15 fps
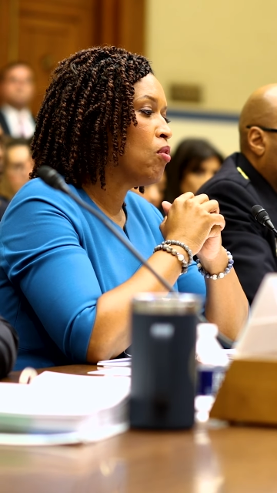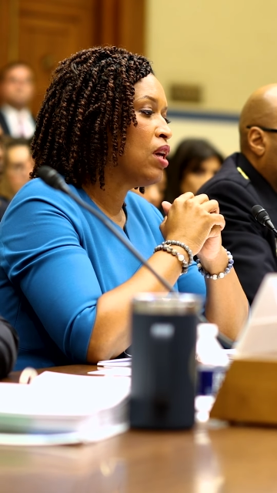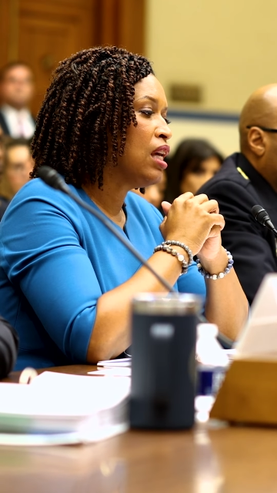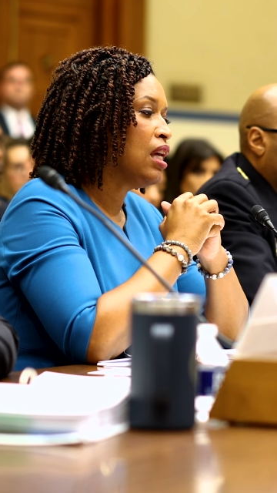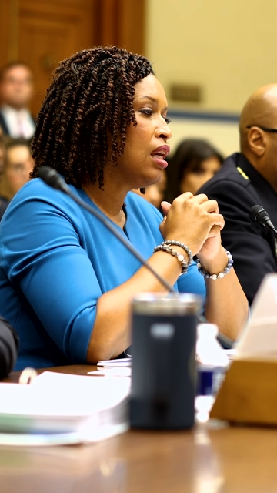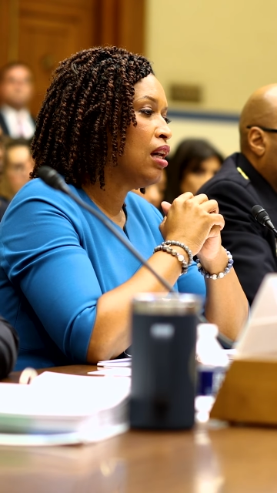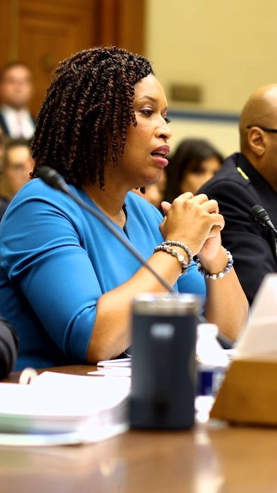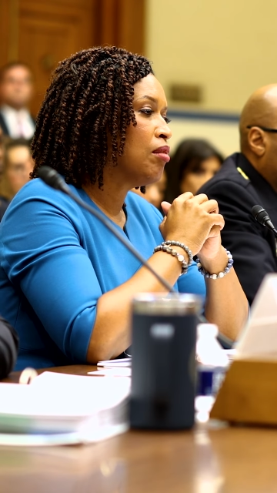
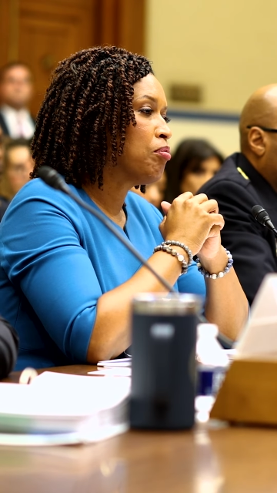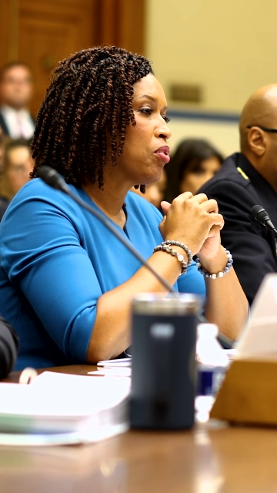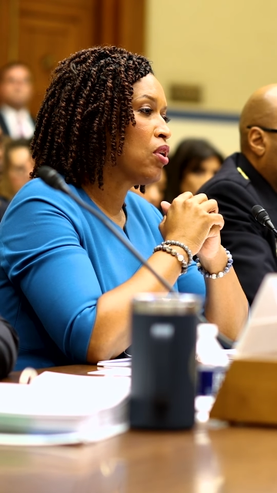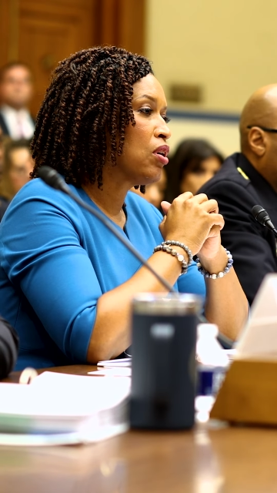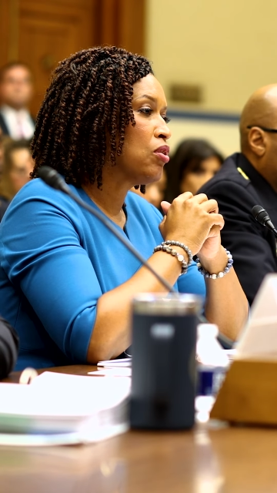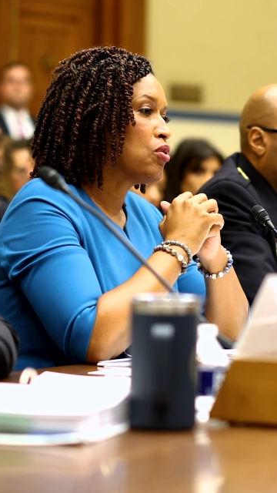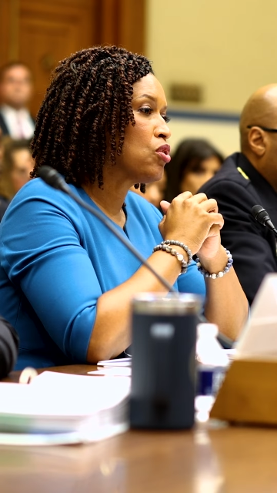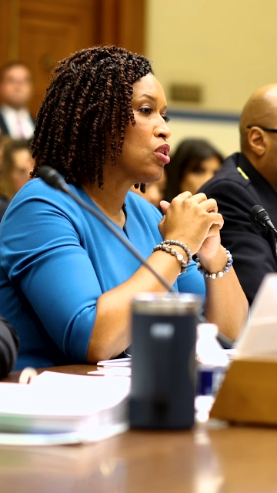we
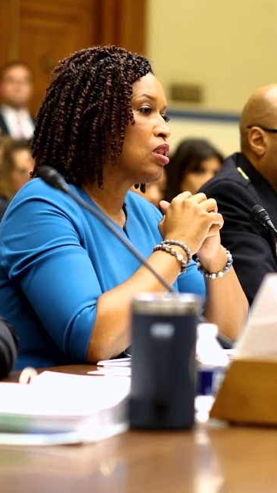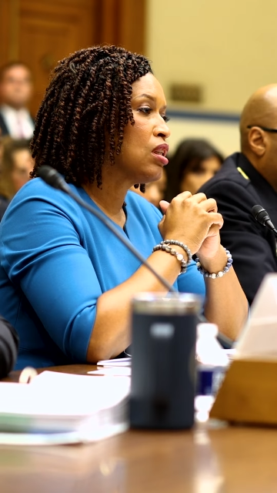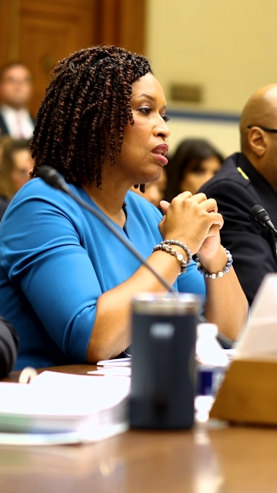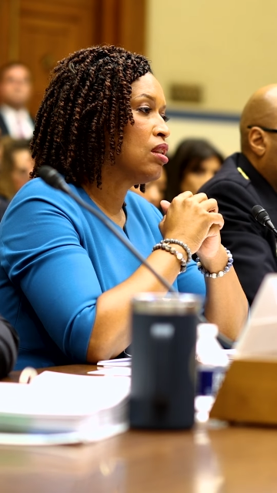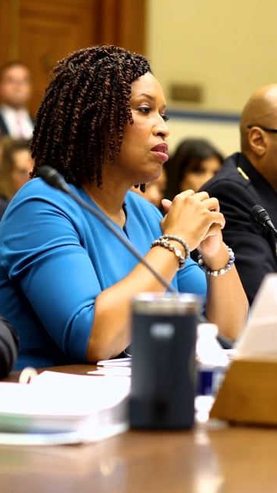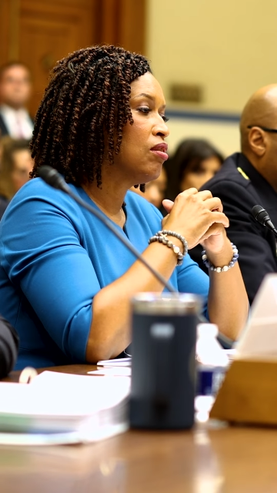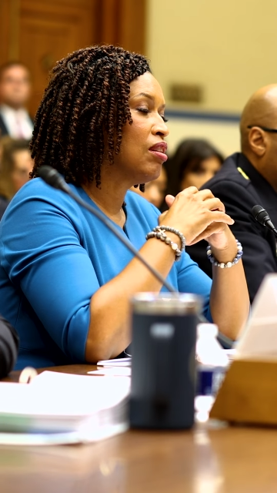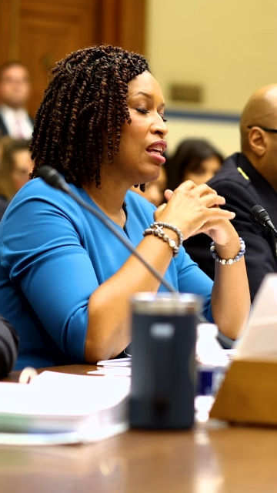approach
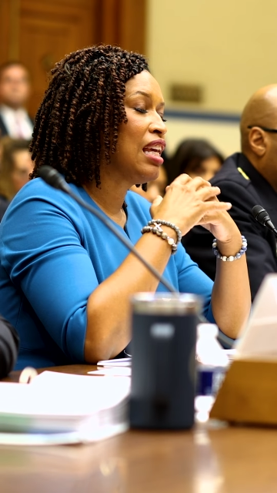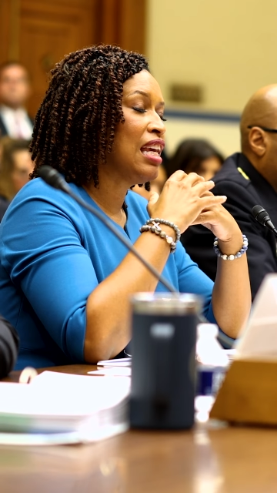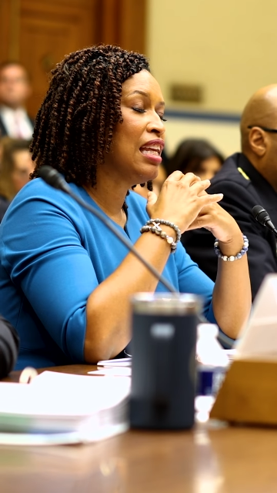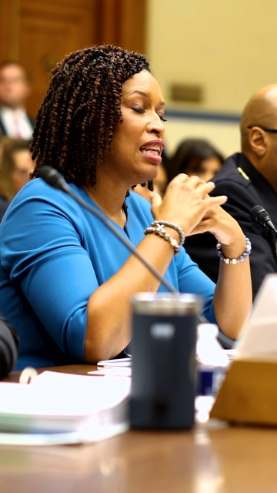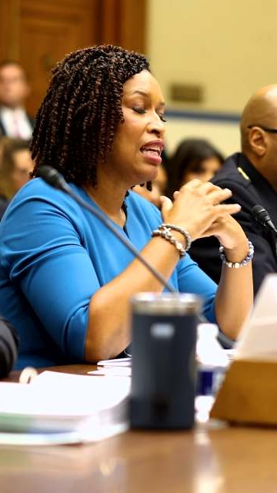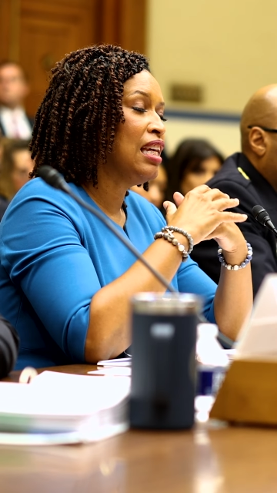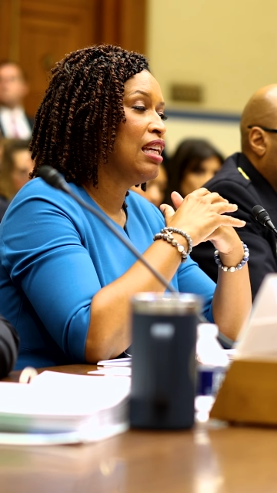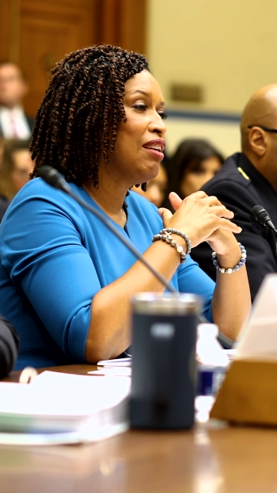
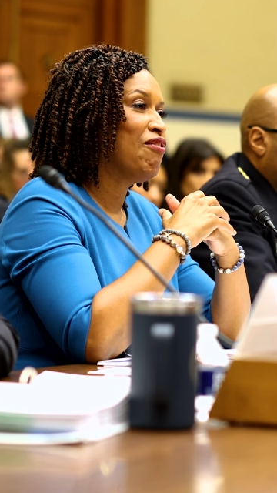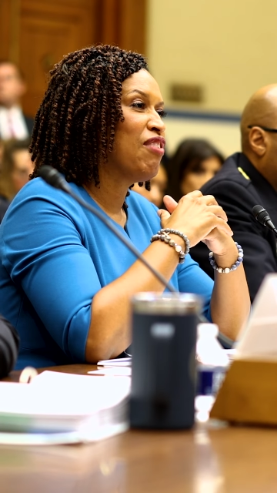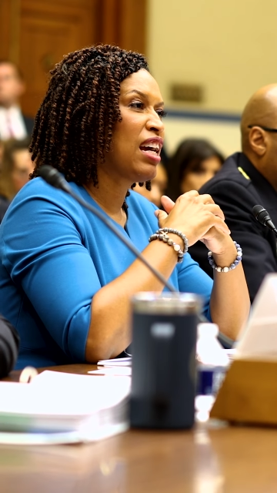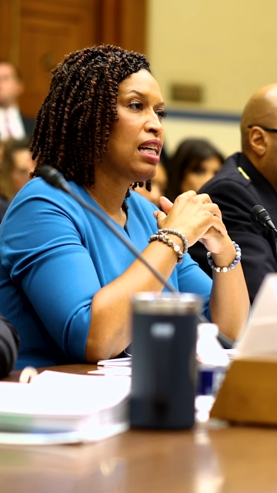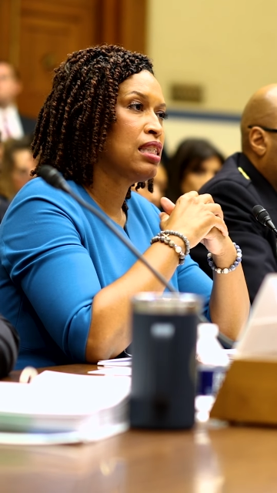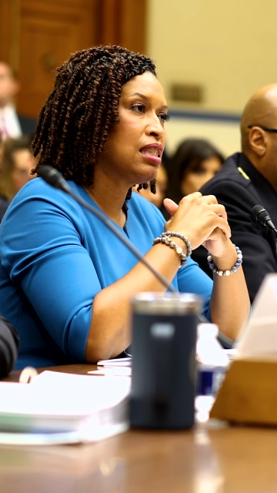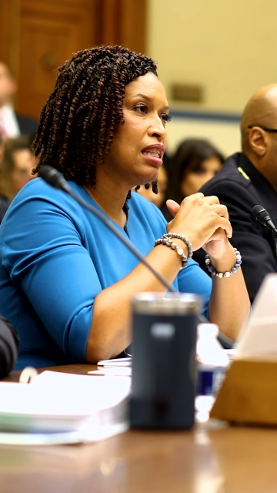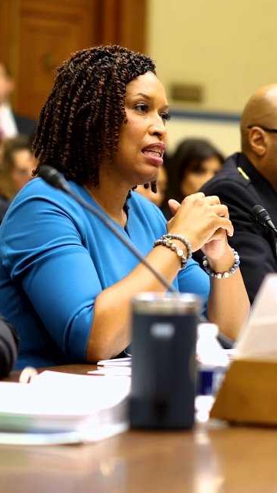any
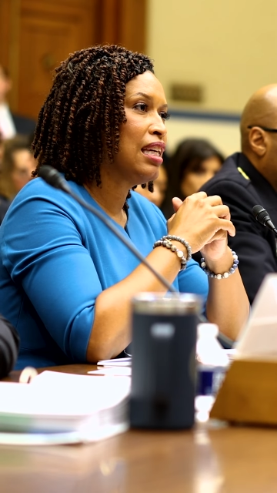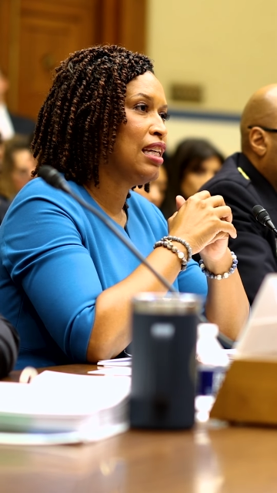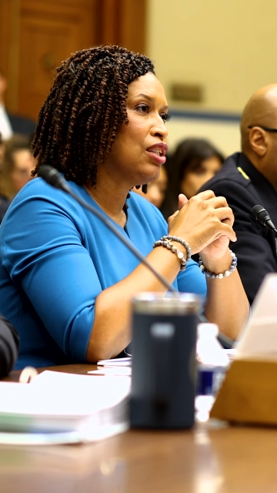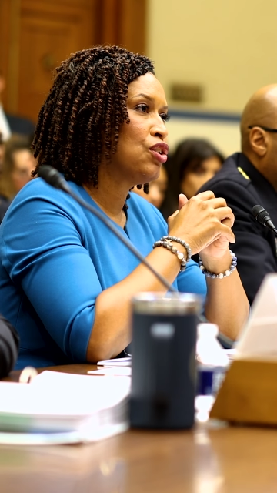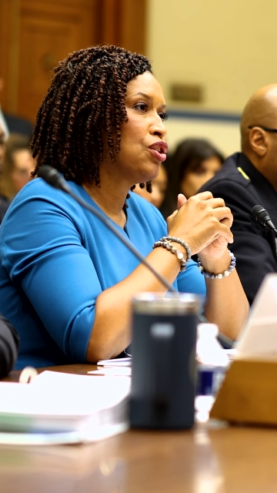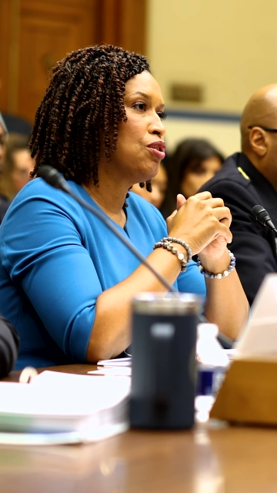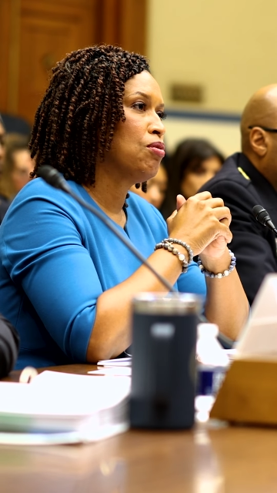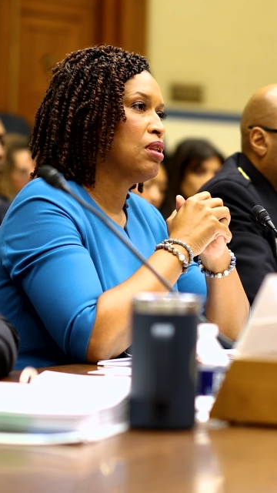vexing
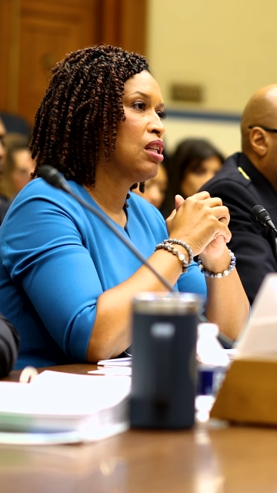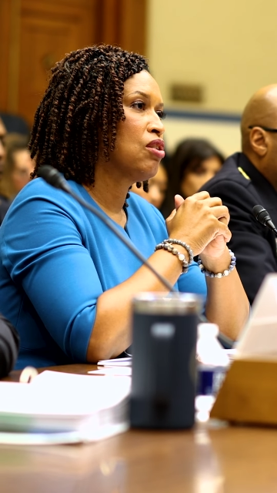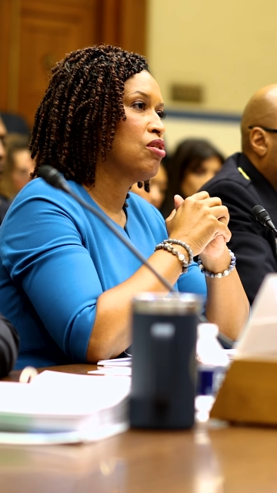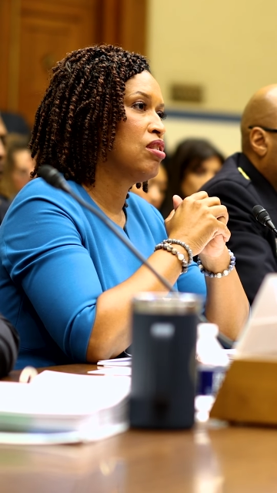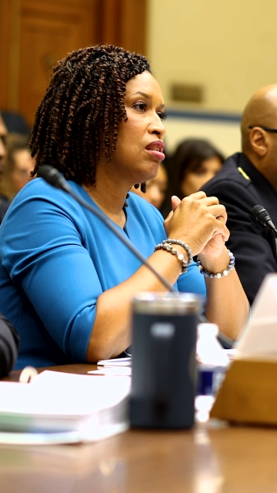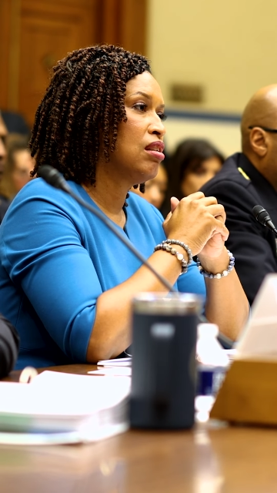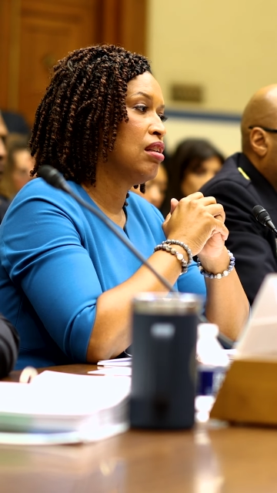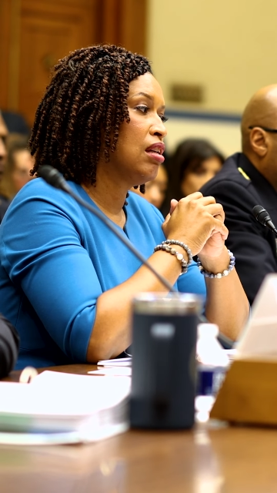issue in our
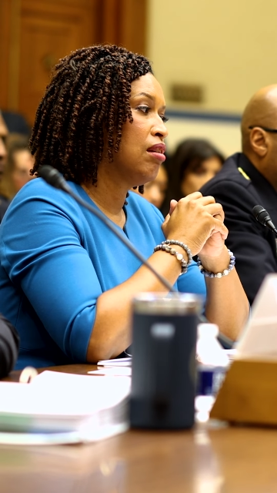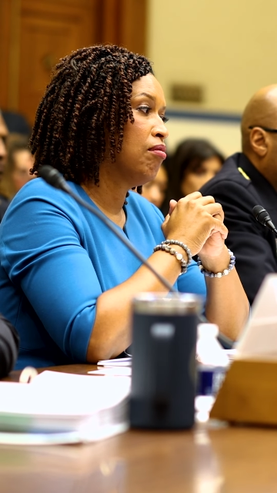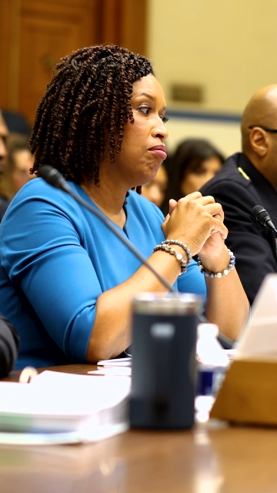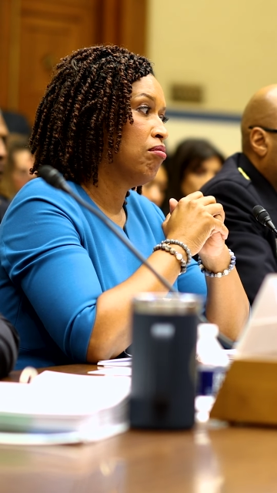city.